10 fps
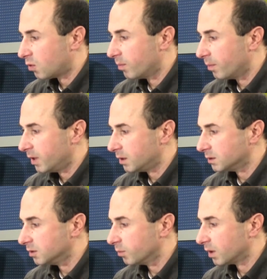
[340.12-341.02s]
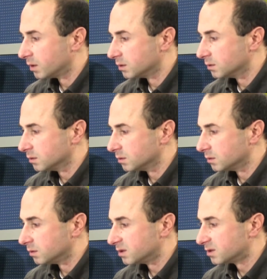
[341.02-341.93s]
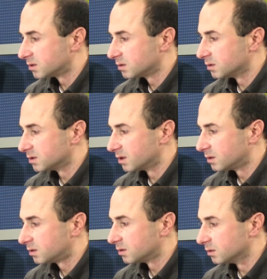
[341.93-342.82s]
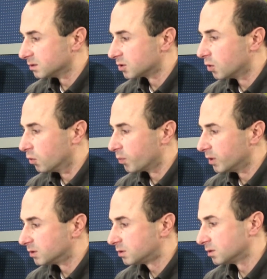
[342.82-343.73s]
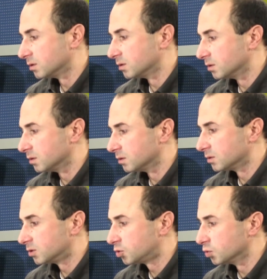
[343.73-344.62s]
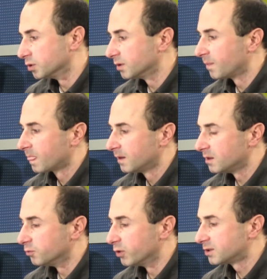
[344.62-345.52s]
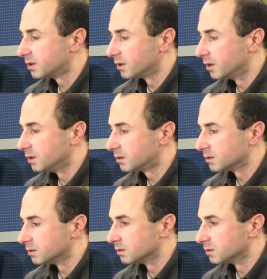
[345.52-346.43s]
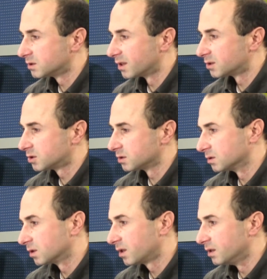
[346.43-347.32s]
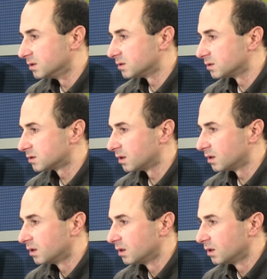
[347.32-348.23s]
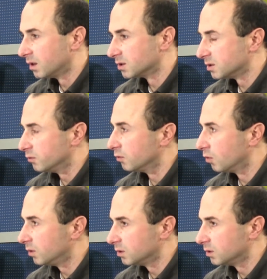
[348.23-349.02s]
our main demand is that the government should investigate such cases as